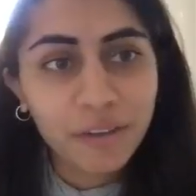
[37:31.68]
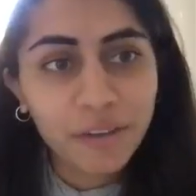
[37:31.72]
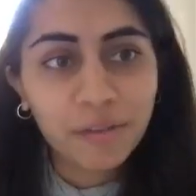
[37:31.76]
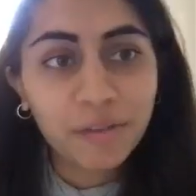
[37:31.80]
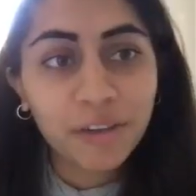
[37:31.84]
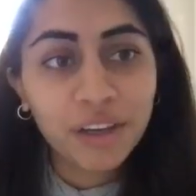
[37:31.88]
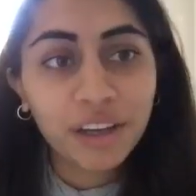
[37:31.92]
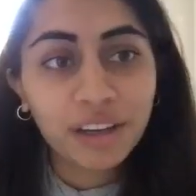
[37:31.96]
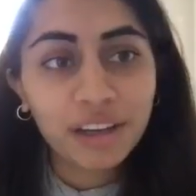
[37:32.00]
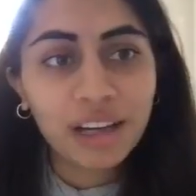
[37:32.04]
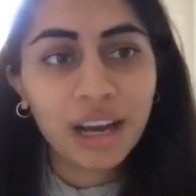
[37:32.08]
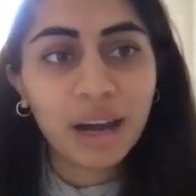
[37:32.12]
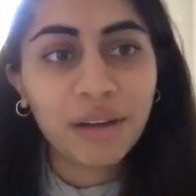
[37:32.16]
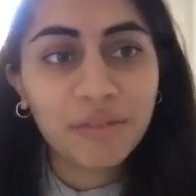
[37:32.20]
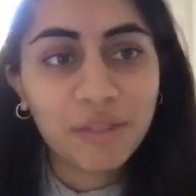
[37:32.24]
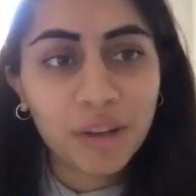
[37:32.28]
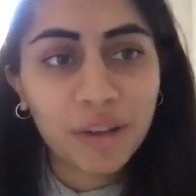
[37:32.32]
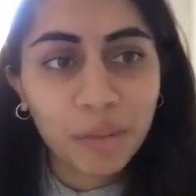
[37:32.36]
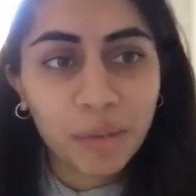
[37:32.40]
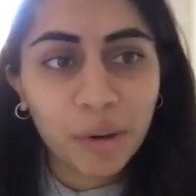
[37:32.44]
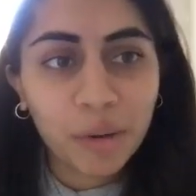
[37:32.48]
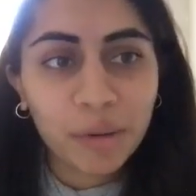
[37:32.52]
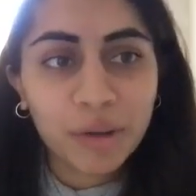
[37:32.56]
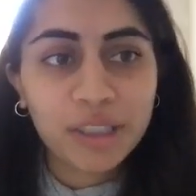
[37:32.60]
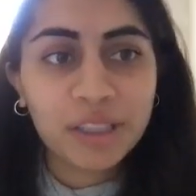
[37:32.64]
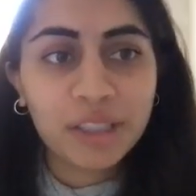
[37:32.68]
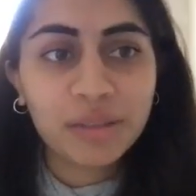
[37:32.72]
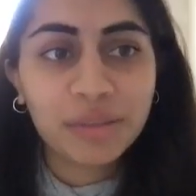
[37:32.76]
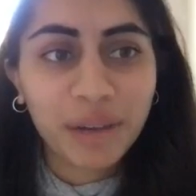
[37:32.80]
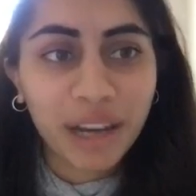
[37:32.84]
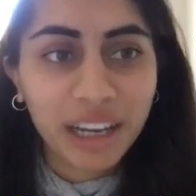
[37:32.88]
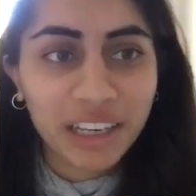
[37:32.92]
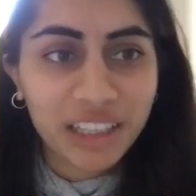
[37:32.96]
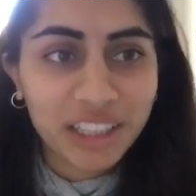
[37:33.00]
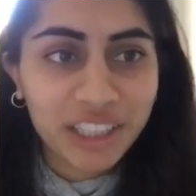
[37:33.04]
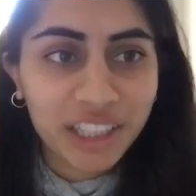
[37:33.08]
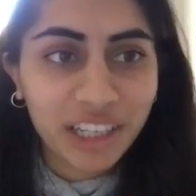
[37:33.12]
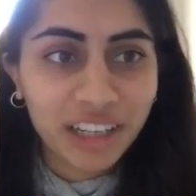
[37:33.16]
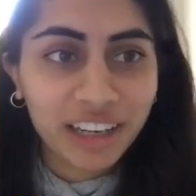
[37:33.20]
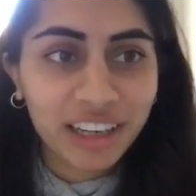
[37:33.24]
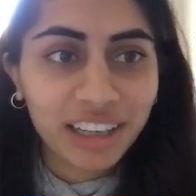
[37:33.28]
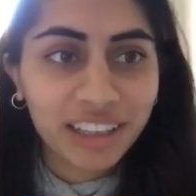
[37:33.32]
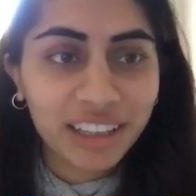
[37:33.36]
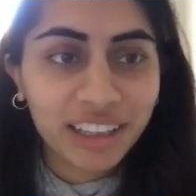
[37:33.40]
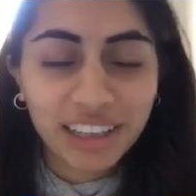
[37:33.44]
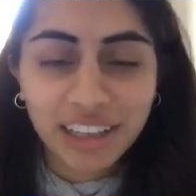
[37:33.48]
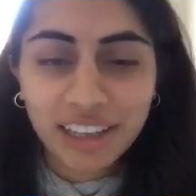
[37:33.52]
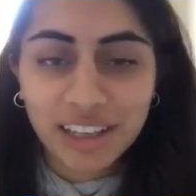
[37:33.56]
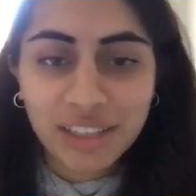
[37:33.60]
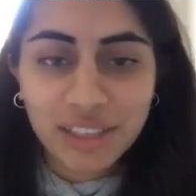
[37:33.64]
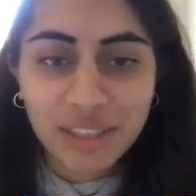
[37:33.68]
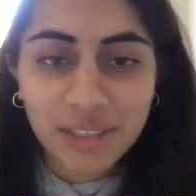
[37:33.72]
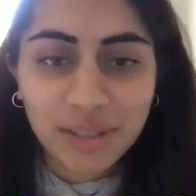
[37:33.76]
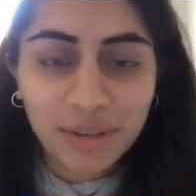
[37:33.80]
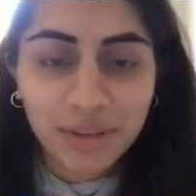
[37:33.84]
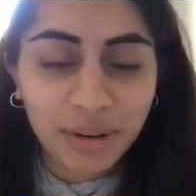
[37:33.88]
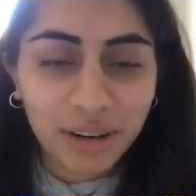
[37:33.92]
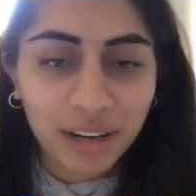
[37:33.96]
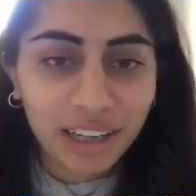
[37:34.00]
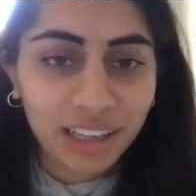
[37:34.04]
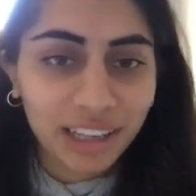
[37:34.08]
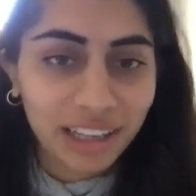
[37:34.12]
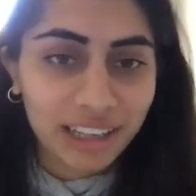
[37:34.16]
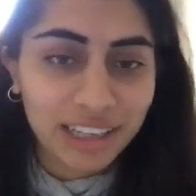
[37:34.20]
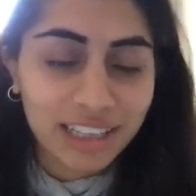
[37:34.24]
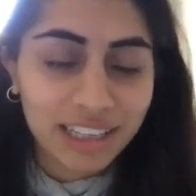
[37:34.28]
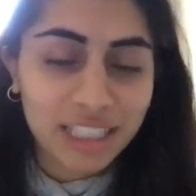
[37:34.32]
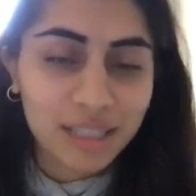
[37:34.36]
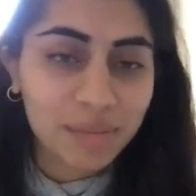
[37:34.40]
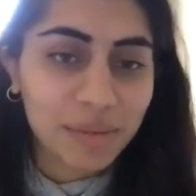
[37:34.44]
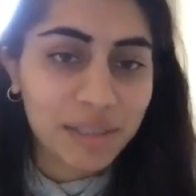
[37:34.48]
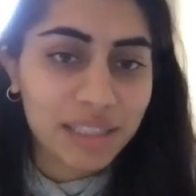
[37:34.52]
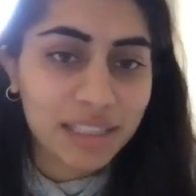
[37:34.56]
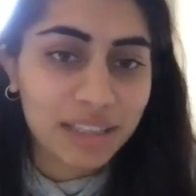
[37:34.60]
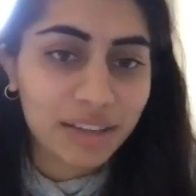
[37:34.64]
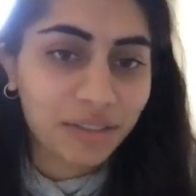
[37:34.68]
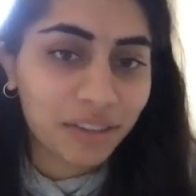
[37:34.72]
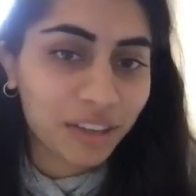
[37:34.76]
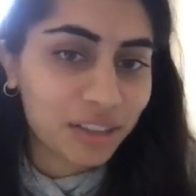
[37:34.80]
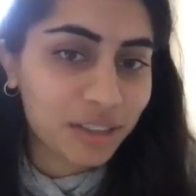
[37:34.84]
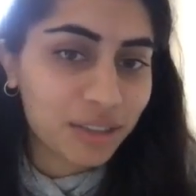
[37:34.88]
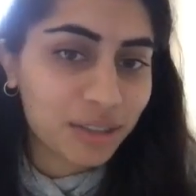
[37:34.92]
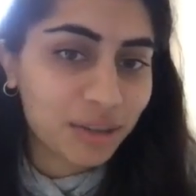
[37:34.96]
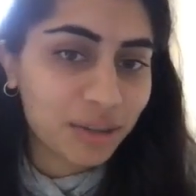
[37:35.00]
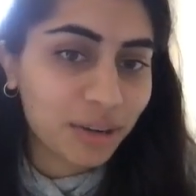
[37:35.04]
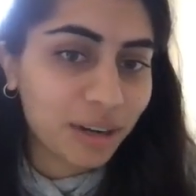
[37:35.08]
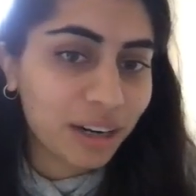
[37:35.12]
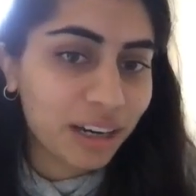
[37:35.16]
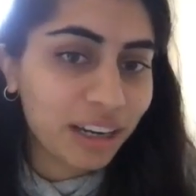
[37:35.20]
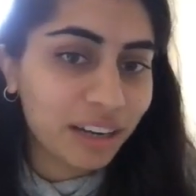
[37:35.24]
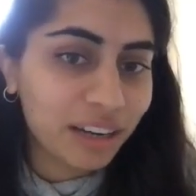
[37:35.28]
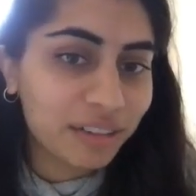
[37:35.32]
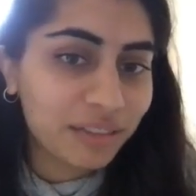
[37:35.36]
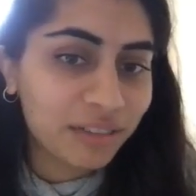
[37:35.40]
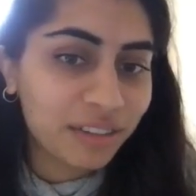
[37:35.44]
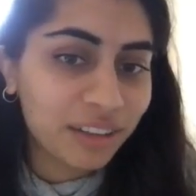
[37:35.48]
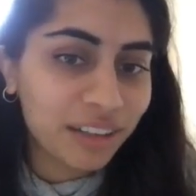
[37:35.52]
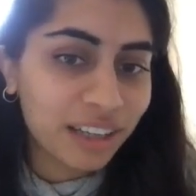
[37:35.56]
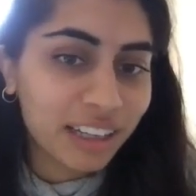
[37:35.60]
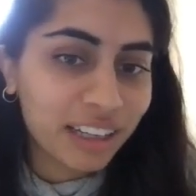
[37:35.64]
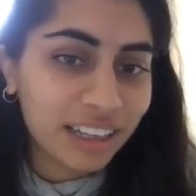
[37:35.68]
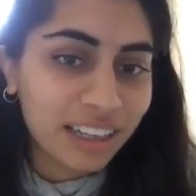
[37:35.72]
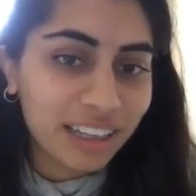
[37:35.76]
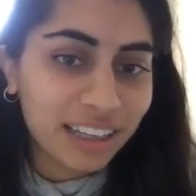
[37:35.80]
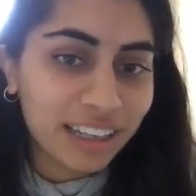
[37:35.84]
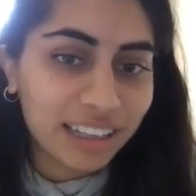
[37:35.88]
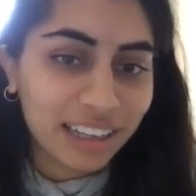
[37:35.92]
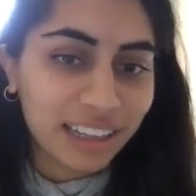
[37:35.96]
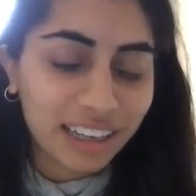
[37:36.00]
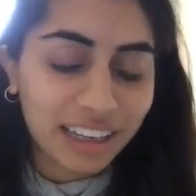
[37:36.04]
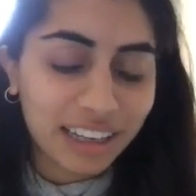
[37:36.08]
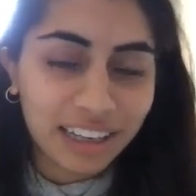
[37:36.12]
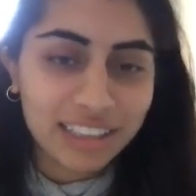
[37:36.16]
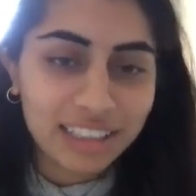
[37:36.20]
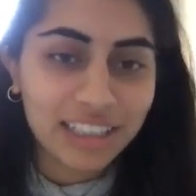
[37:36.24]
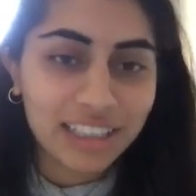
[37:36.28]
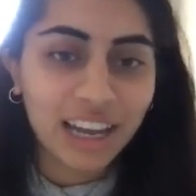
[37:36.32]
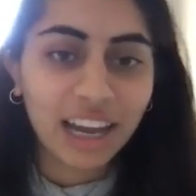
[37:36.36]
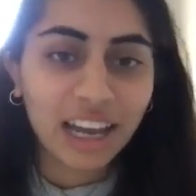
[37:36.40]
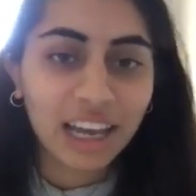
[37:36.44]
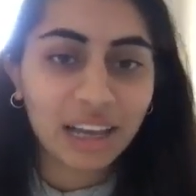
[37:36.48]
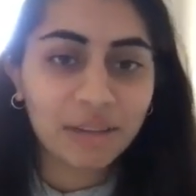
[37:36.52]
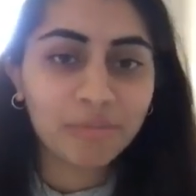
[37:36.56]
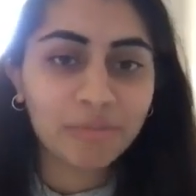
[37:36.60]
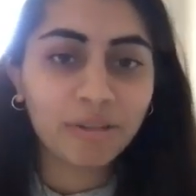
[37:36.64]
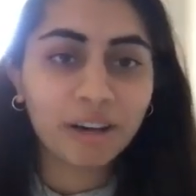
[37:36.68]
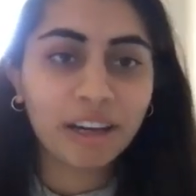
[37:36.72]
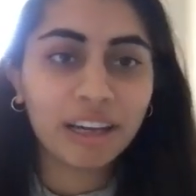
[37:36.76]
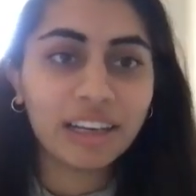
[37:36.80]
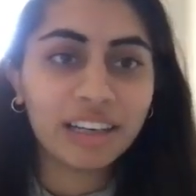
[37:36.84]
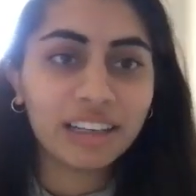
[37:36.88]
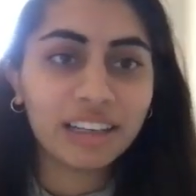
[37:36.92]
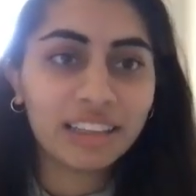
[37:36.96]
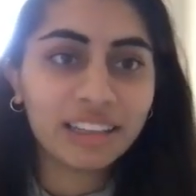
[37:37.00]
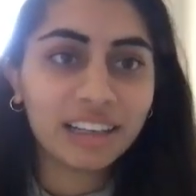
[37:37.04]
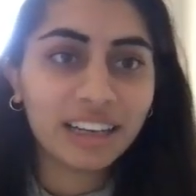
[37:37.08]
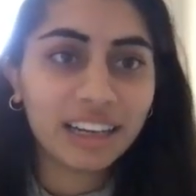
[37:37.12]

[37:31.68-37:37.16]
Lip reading: feel comfortable, would you mind sharing like a story, like a specific story of like a time when